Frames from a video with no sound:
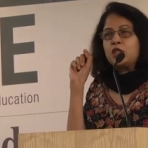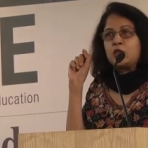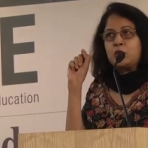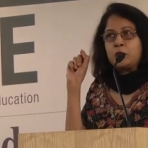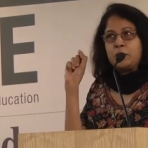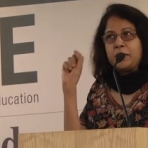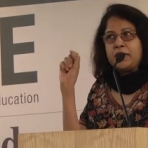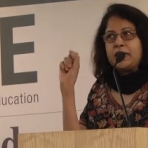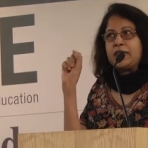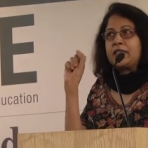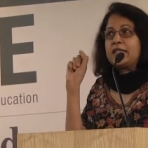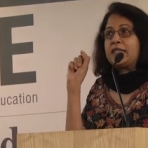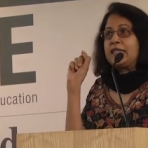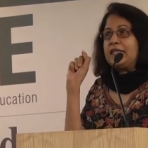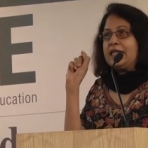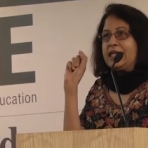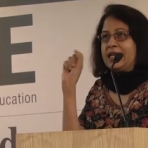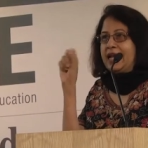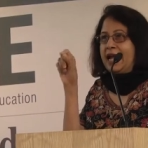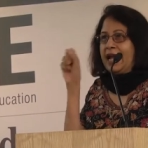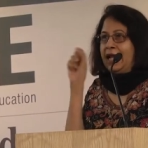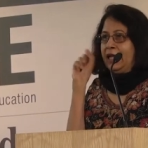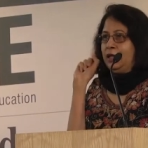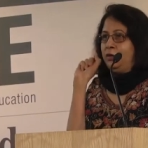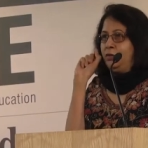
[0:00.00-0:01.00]
Twitter
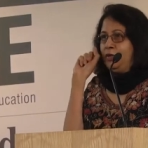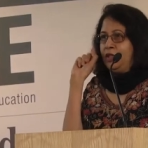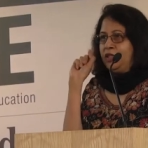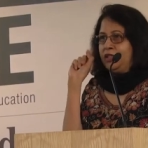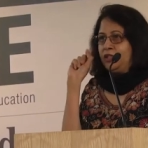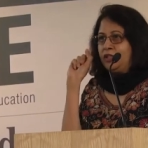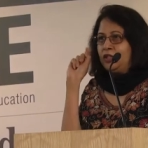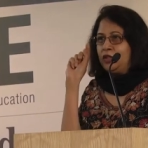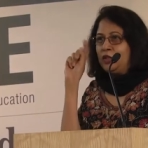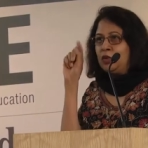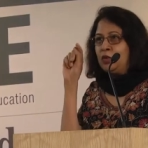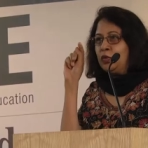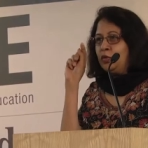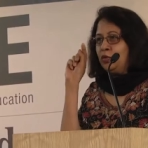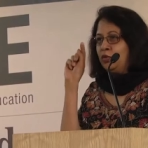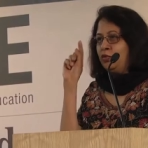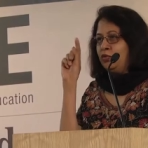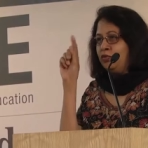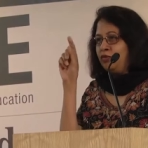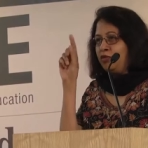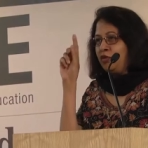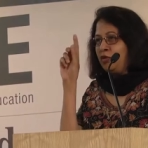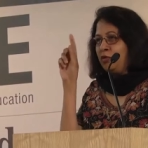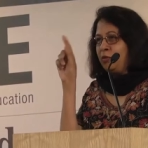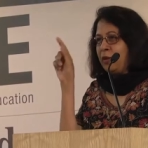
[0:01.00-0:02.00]
language, U for